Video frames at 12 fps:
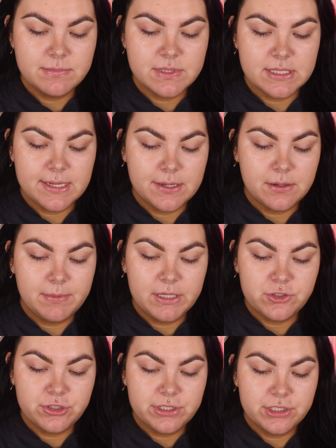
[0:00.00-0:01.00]
so make
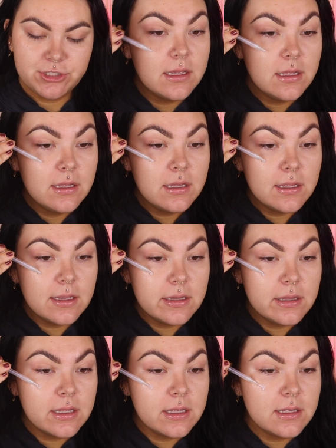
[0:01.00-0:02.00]
sure you shake that up
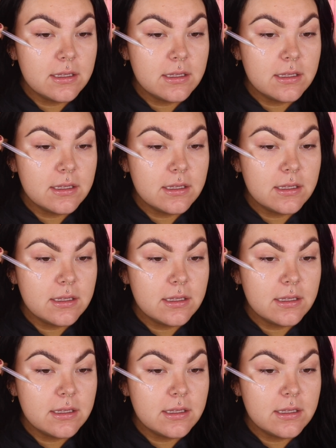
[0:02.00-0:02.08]
before you